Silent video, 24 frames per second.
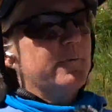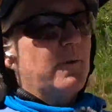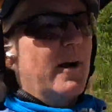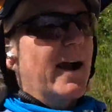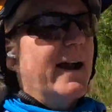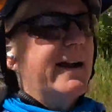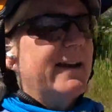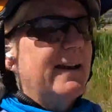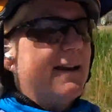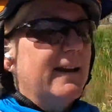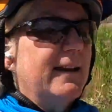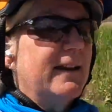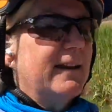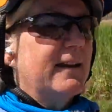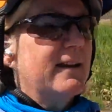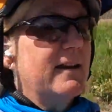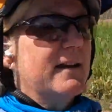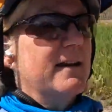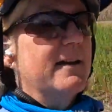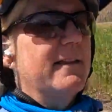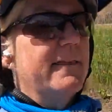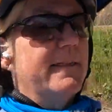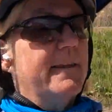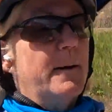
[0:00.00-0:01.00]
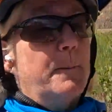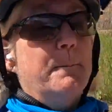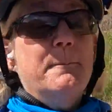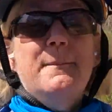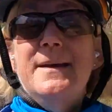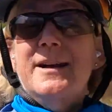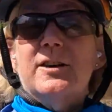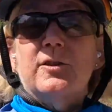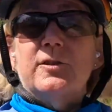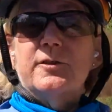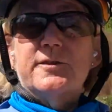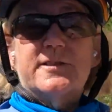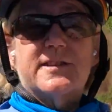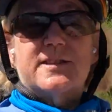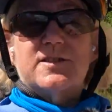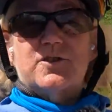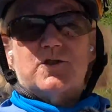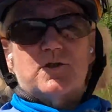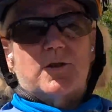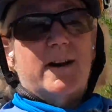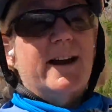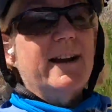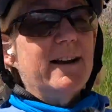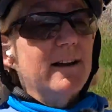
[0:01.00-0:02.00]
riding the Mickelson
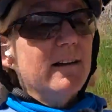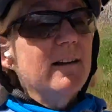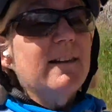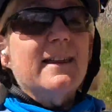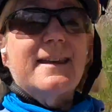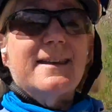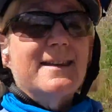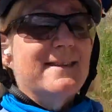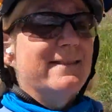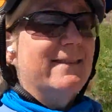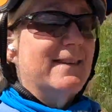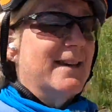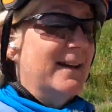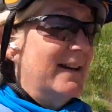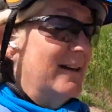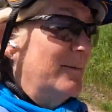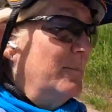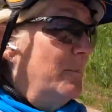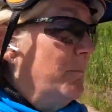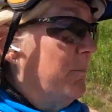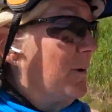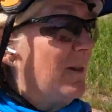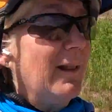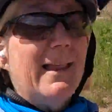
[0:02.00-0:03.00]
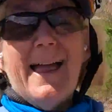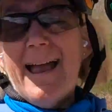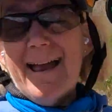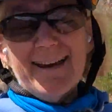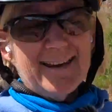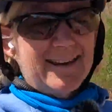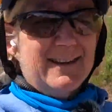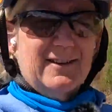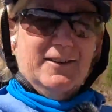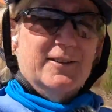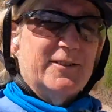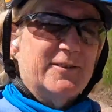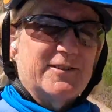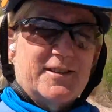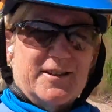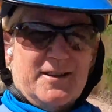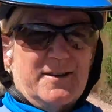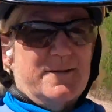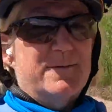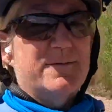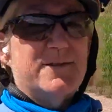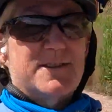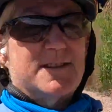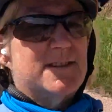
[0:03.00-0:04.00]
Trail in the Black Hills
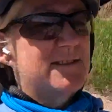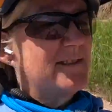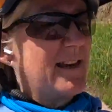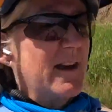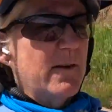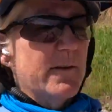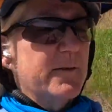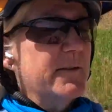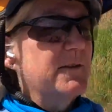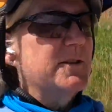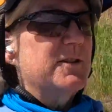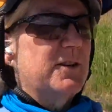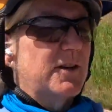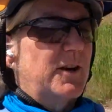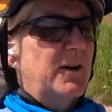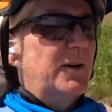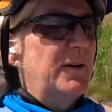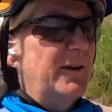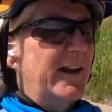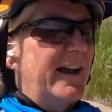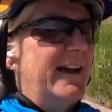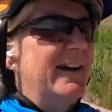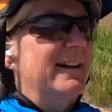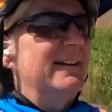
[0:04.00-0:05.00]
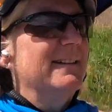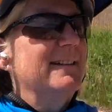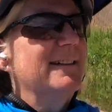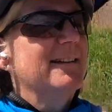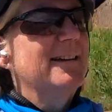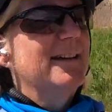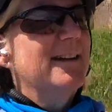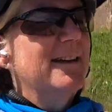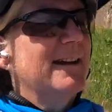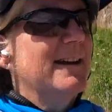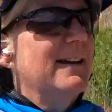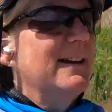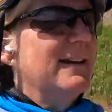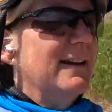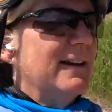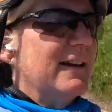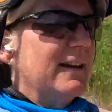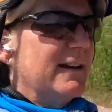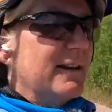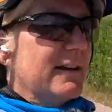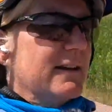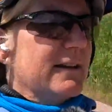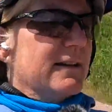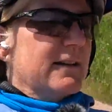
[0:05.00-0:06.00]
of South Dakota.
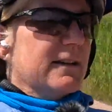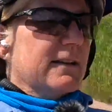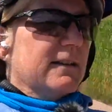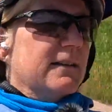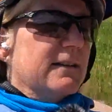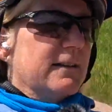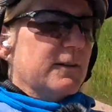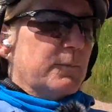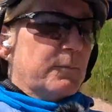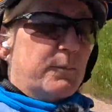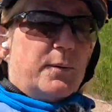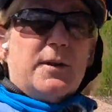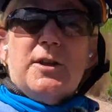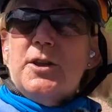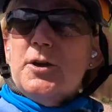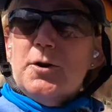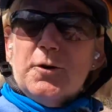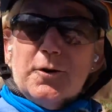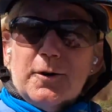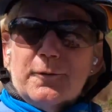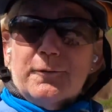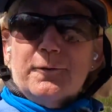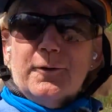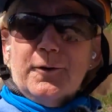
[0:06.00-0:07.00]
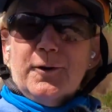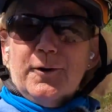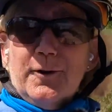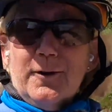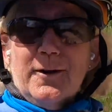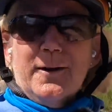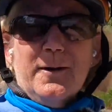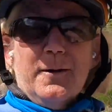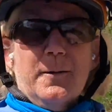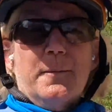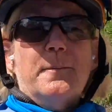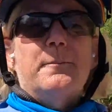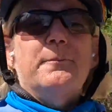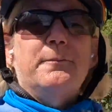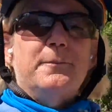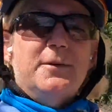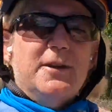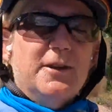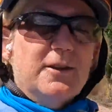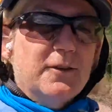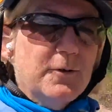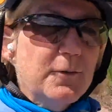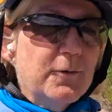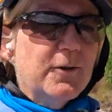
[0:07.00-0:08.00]
Beautiful,
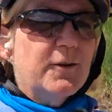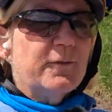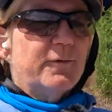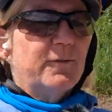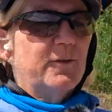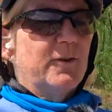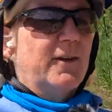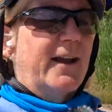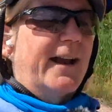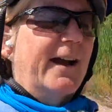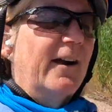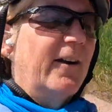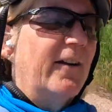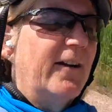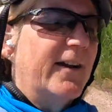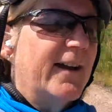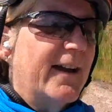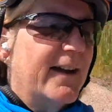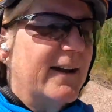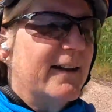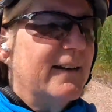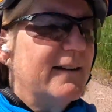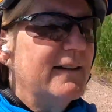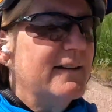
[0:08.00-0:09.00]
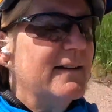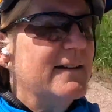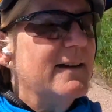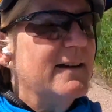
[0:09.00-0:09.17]
beautiful area.